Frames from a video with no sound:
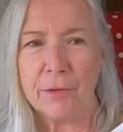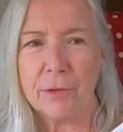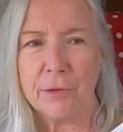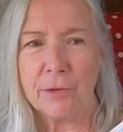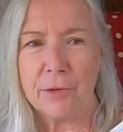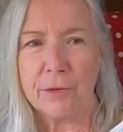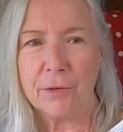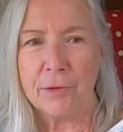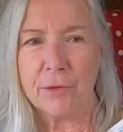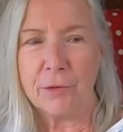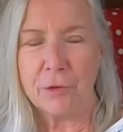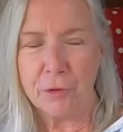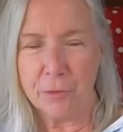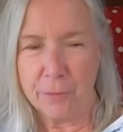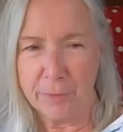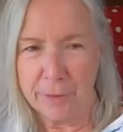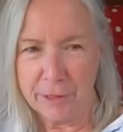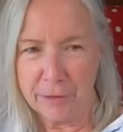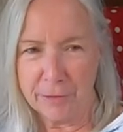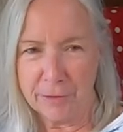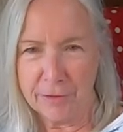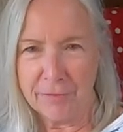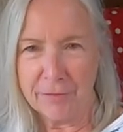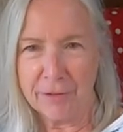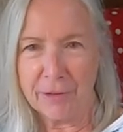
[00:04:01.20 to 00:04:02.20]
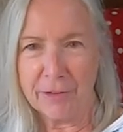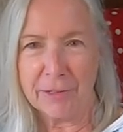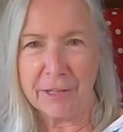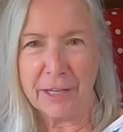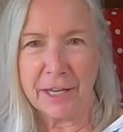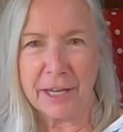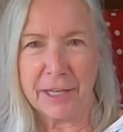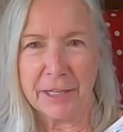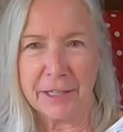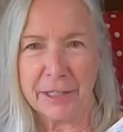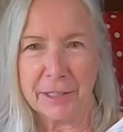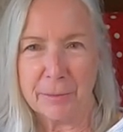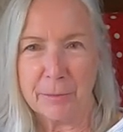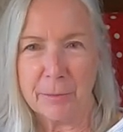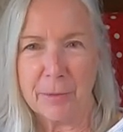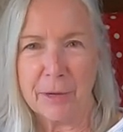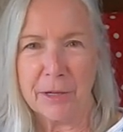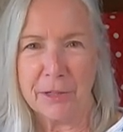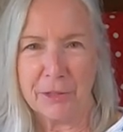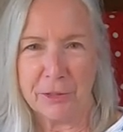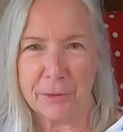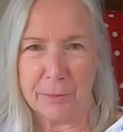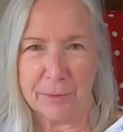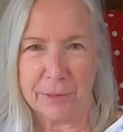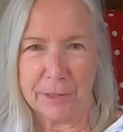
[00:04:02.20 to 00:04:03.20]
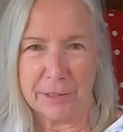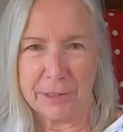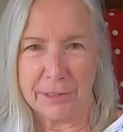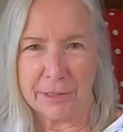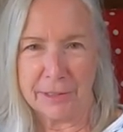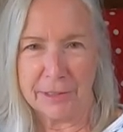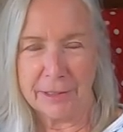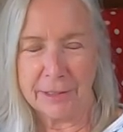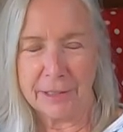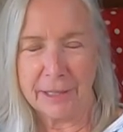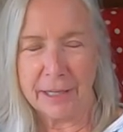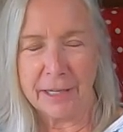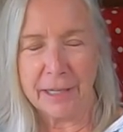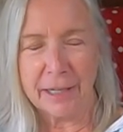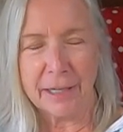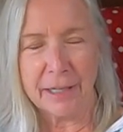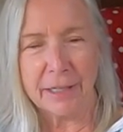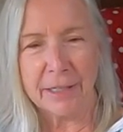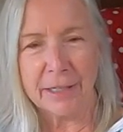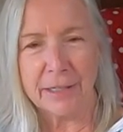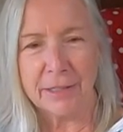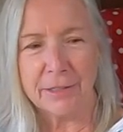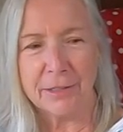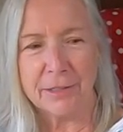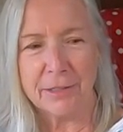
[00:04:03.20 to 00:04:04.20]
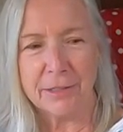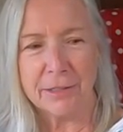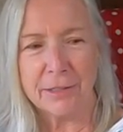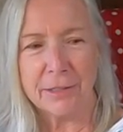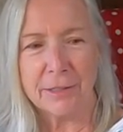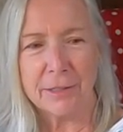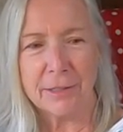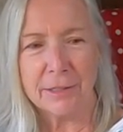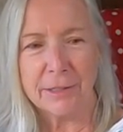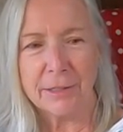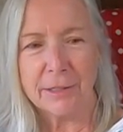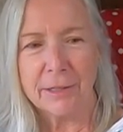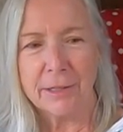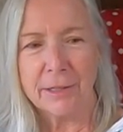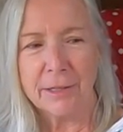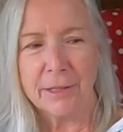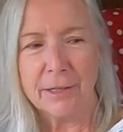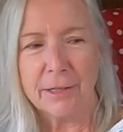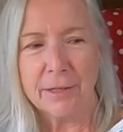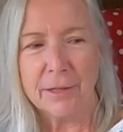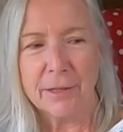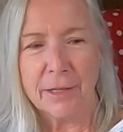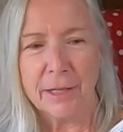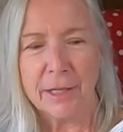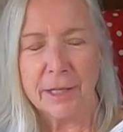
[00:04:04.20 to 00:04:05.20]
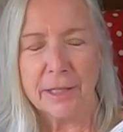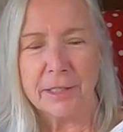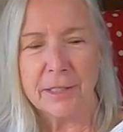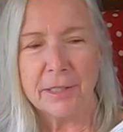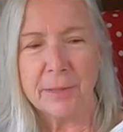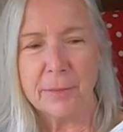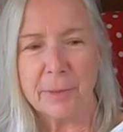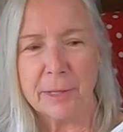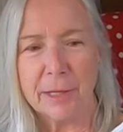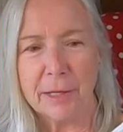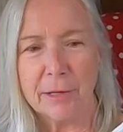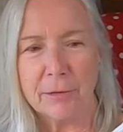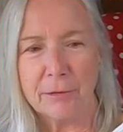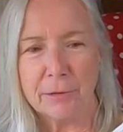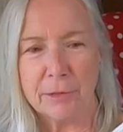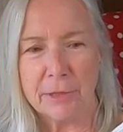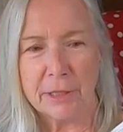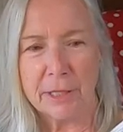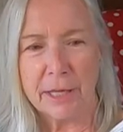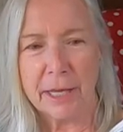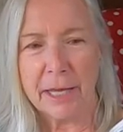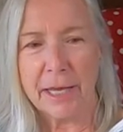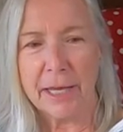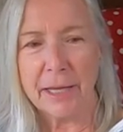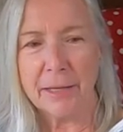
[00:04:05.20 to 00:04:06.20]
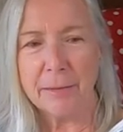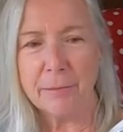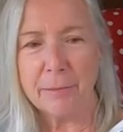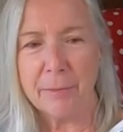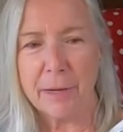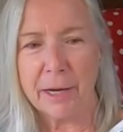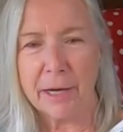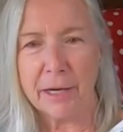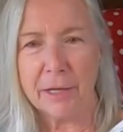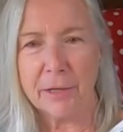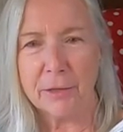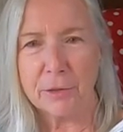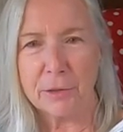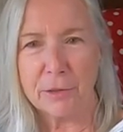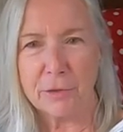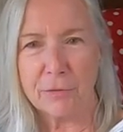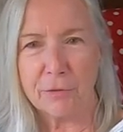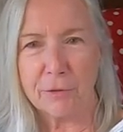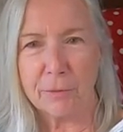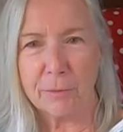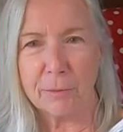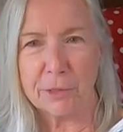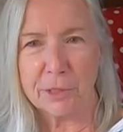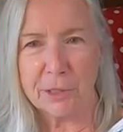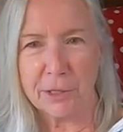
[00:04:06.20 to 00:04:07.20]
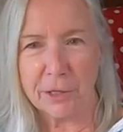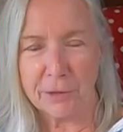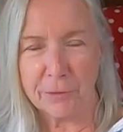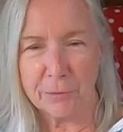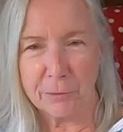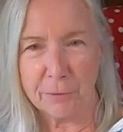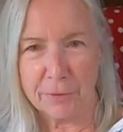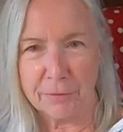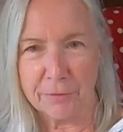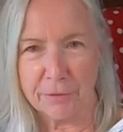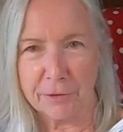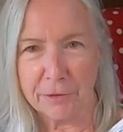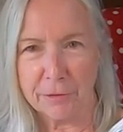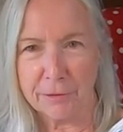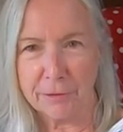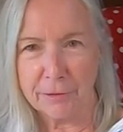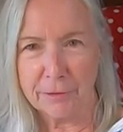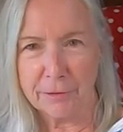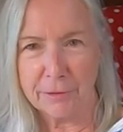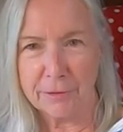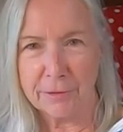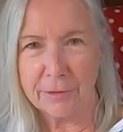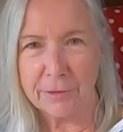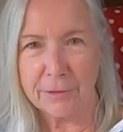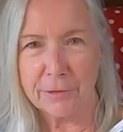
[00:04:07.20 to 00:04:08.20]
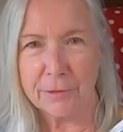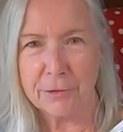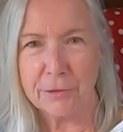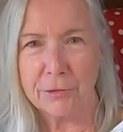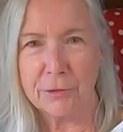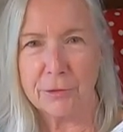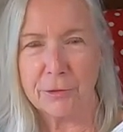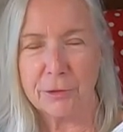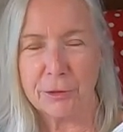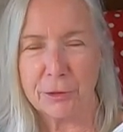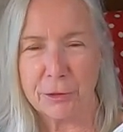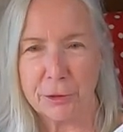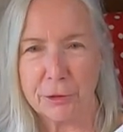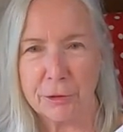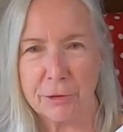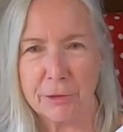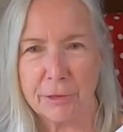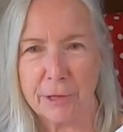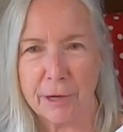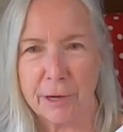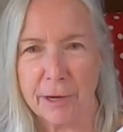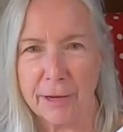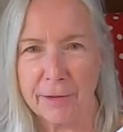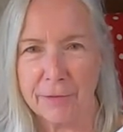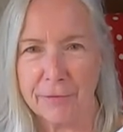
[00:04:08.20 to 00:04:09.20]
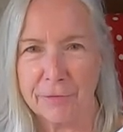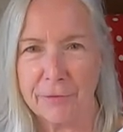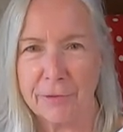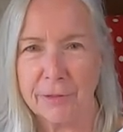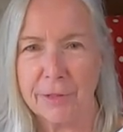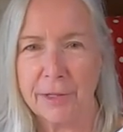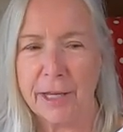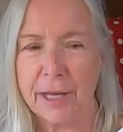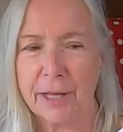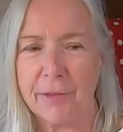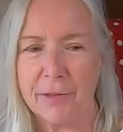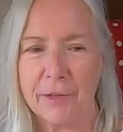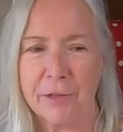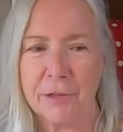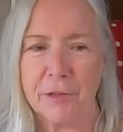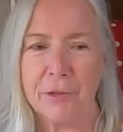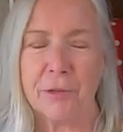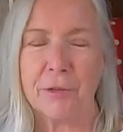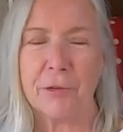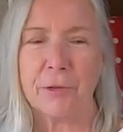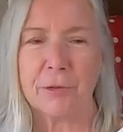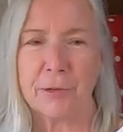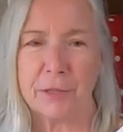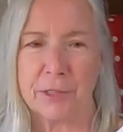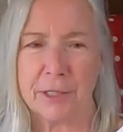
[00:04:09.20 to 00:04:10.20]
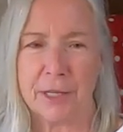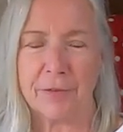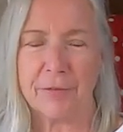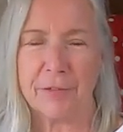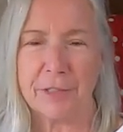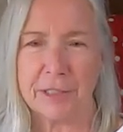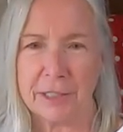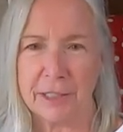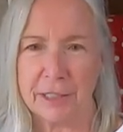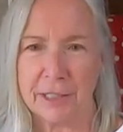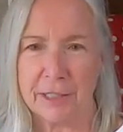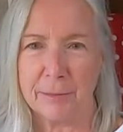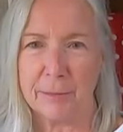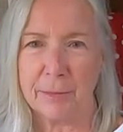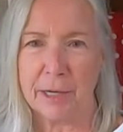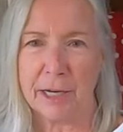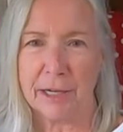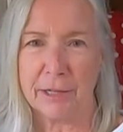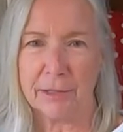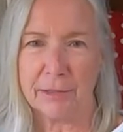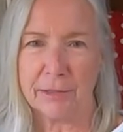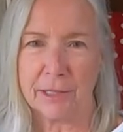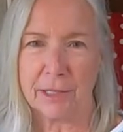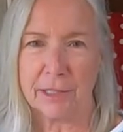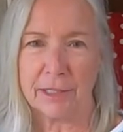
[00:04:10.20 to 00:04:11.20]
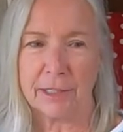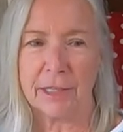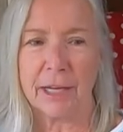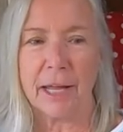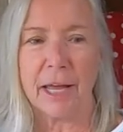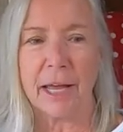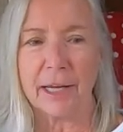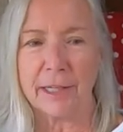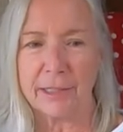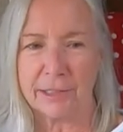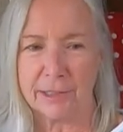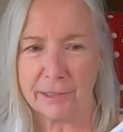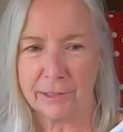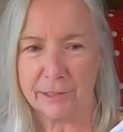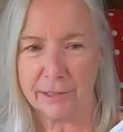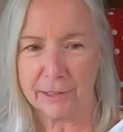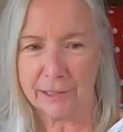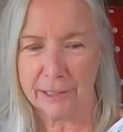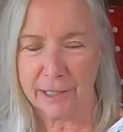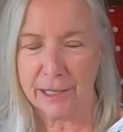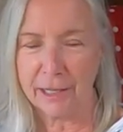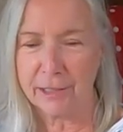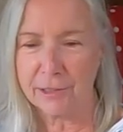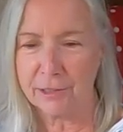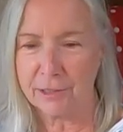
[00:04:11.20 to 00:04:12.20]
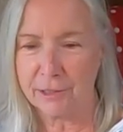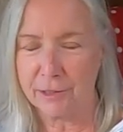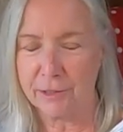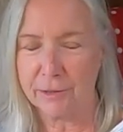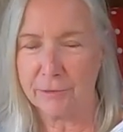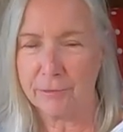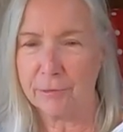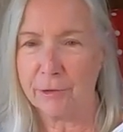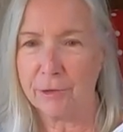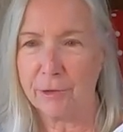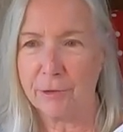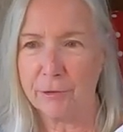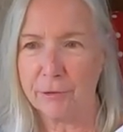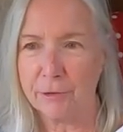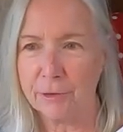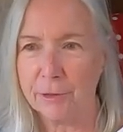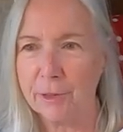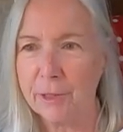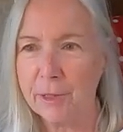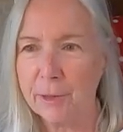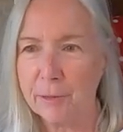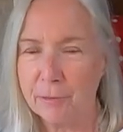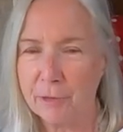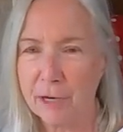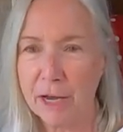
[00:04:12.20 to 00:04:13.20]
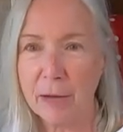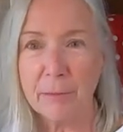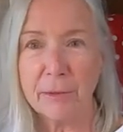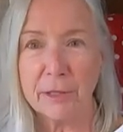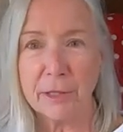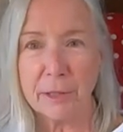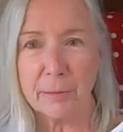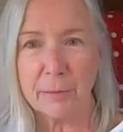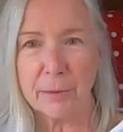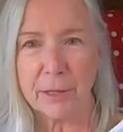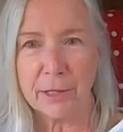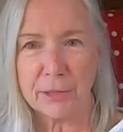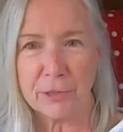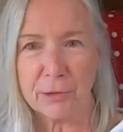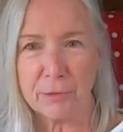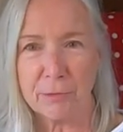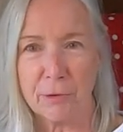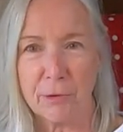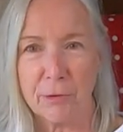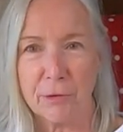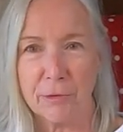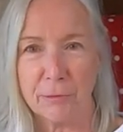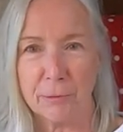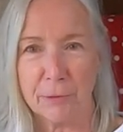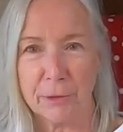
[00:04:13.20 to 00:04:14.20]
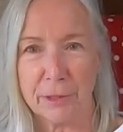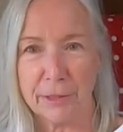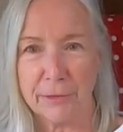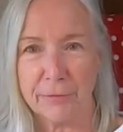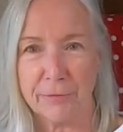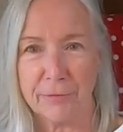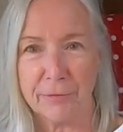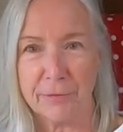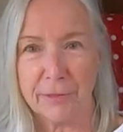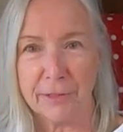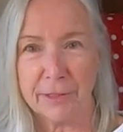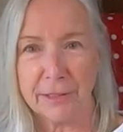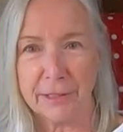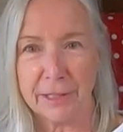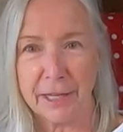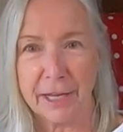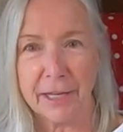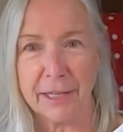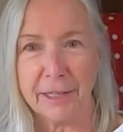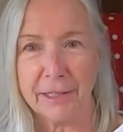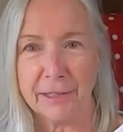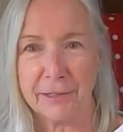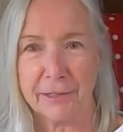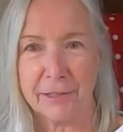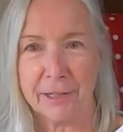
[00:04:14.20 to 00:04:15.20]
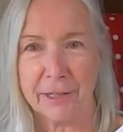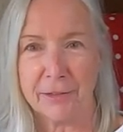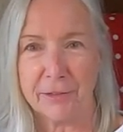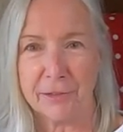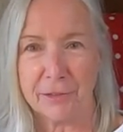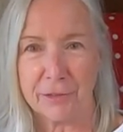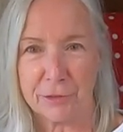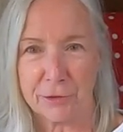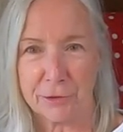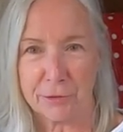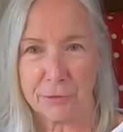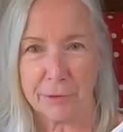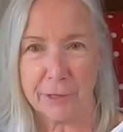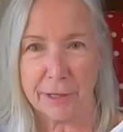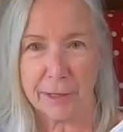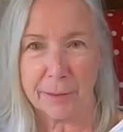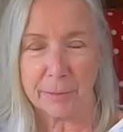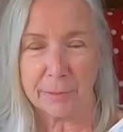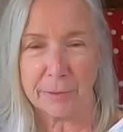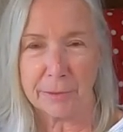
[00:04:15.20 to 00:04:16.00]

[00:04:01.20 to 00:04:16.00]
Newberry Volcanic Monument, and it's about 8 miles from Sun River to the turnoff, and then you go 17 miles on an excellent road, probably the best road we've taken on this trip.